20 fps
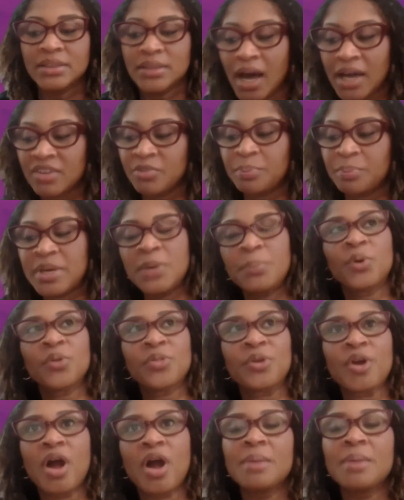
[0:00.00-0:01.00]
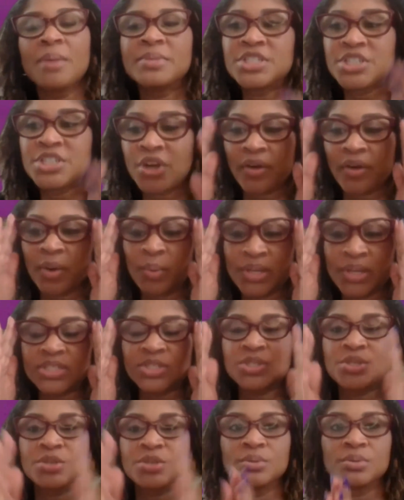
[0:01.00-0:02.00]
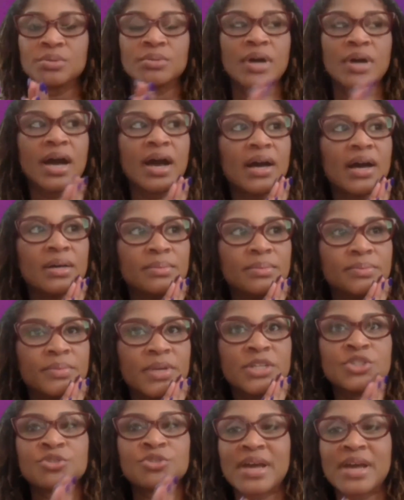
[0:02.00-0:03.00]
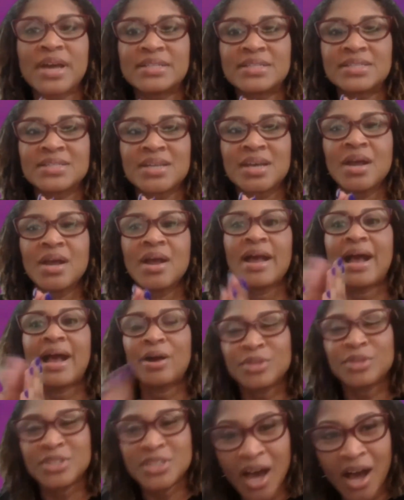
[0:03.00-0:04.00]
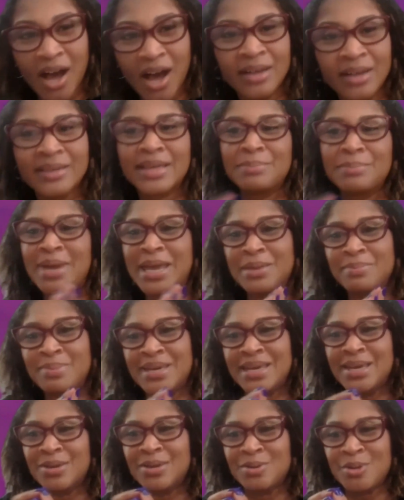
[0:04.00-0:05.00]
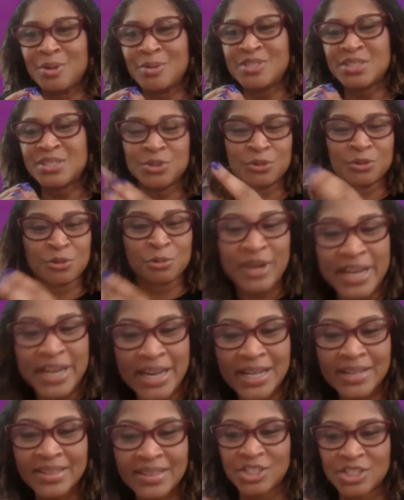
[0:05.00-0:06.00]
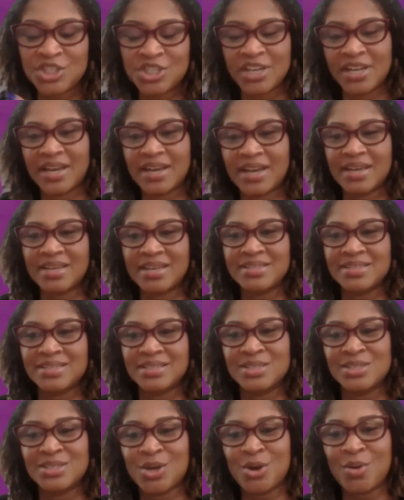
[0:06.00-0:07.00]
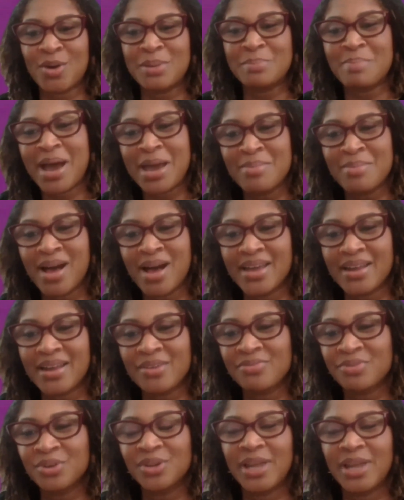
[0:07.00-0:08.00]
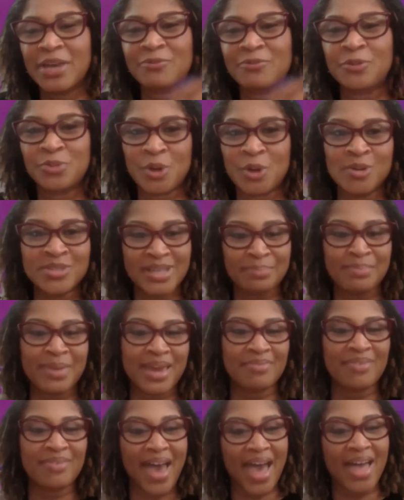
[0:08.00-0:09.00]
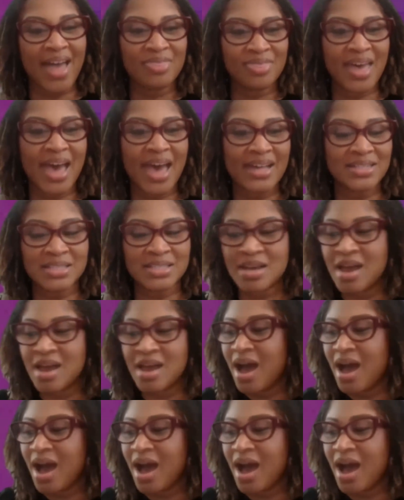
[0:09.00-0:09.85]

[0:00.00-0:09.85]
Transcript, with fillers: And a lot of people, their commentary was to address how young and maybe, you know, still green that she is. And so in my mind, I feel like for those that may have had that